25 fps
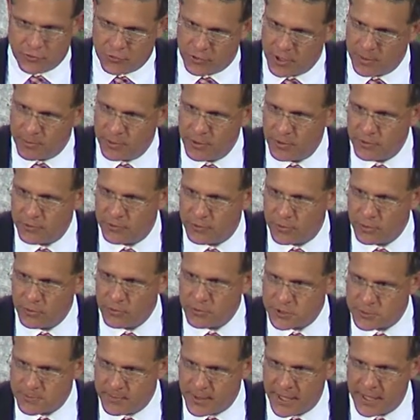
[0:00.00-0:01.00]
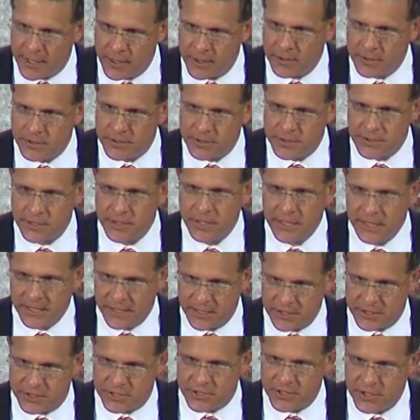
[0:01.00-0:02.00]
tribute to his parents,
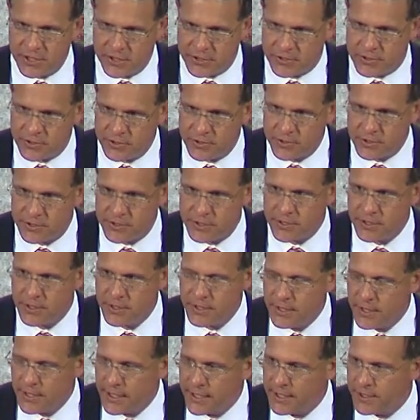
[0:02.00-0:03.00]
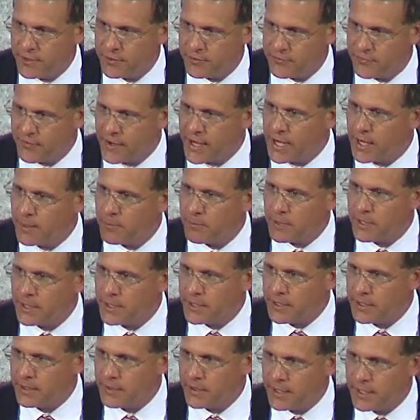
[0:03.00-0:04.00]
his sisters, and his
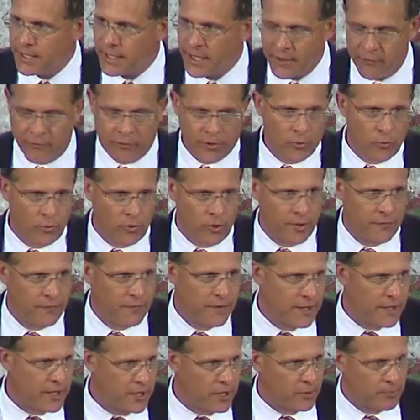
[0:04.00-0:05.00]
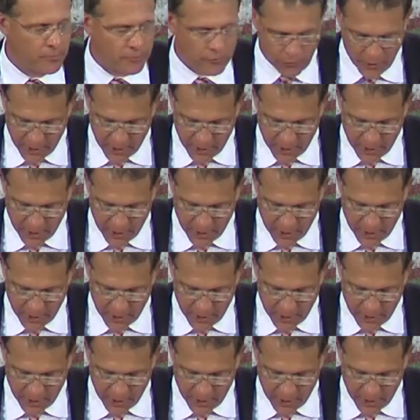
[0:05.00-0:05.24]
family, and everyone that helped